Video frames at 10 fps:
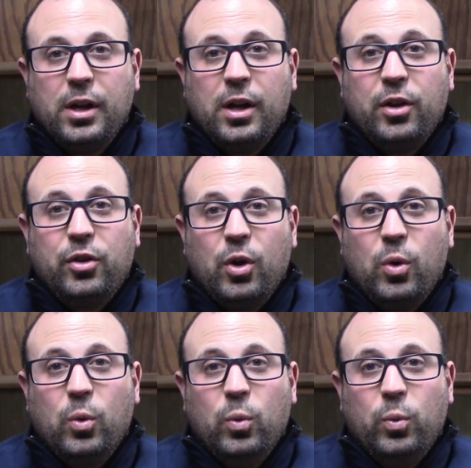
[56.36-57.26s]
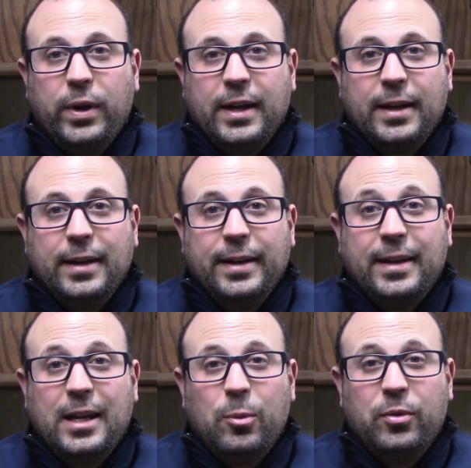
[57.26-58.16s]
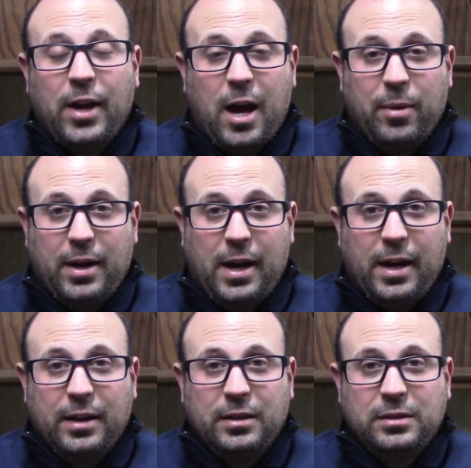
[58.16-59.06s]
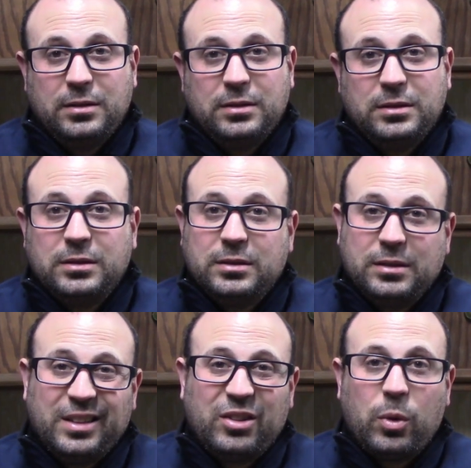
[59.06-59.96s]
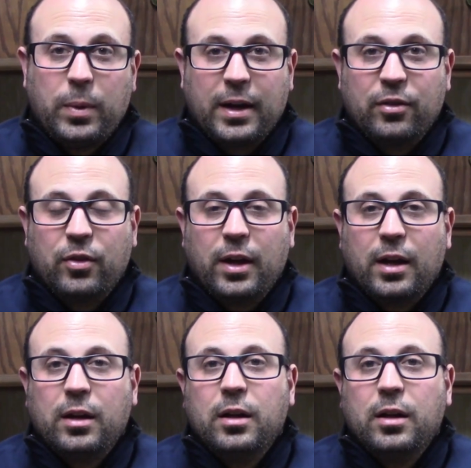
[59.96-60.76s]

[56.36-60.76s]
so we can keep sobbing on. It's the biggest thing.